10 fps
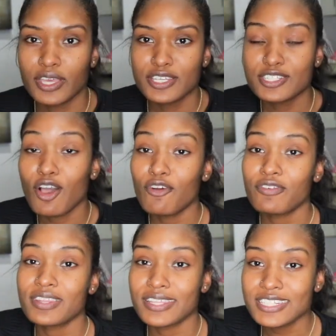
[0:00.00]
So
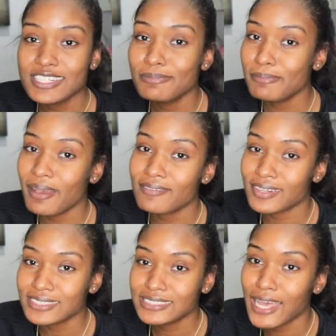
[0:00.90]
for this to be my
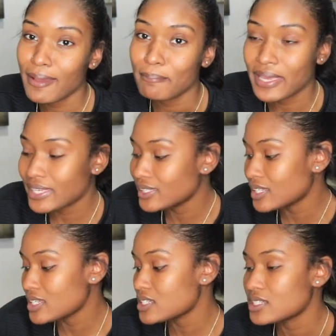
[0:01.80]
first time making
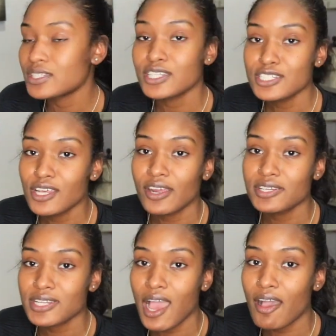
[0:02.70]
this
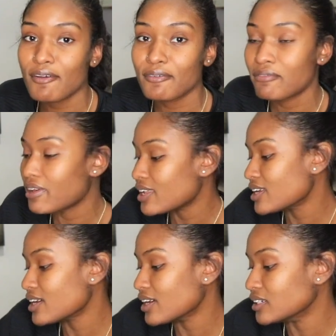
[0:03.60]
turned out really
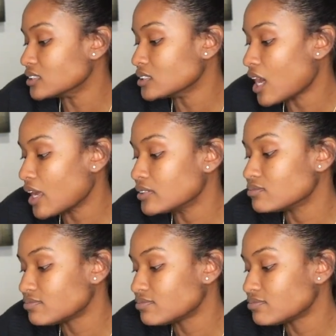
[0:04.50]
good. Like,